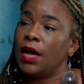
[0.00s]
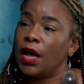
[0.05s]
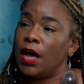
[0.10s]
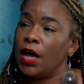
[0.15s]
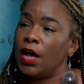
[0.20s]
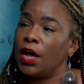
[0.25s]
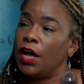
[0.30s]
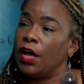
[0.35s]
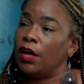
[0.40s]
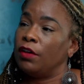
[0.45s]

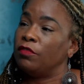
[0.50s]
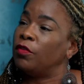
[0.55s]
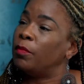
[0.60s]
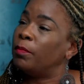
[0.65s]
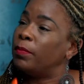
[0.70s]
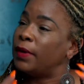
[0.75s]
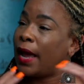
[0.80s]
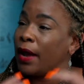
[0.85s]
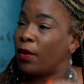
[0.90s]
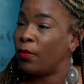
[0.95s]
of
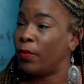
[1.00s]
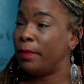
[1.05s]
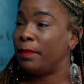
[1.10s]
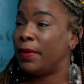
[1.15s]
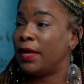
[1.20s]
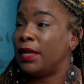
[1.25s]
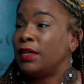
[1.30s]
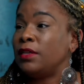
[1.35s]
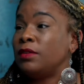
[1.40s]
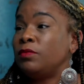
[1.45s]
black
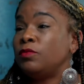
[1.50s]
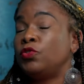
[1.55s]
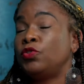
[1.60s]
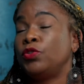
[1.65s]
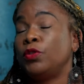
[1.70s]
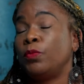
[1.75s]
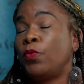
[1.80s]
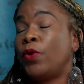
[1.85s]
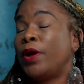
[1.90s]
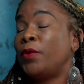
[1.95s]
women
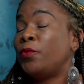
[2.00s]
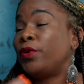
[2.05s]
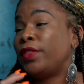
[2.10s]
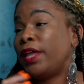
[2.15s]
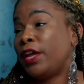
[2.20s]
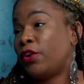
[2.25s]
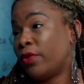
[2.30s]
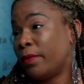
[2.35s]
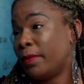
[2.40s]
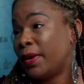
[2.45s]
to the point where
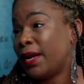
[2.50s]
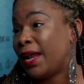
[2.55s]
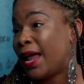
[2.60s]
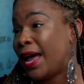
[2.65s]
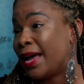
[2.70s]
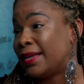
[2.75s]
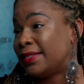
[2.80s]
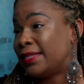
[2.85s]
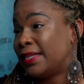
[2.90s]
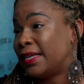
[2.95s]
they
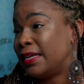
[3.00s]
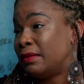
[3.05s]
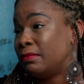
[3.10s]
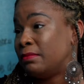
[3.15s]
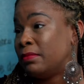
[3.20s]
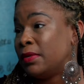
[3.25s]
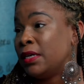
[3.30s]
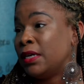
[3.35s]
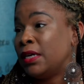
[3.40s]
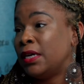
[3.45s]
criminalized
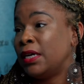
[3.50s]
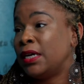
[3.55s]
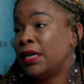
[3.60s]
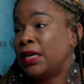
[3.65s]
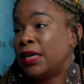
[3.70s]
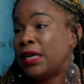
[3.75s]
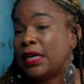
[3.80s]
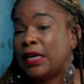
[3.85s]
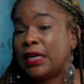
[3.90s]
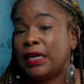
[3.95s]
them
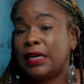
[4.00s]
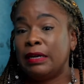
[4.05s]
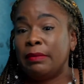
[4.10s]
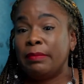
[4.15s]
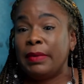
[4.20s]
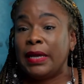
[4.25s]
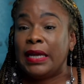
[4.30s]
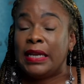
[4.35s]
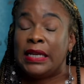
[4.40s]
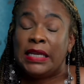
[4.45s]

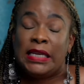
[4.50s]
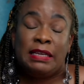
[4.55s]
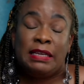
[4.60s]
and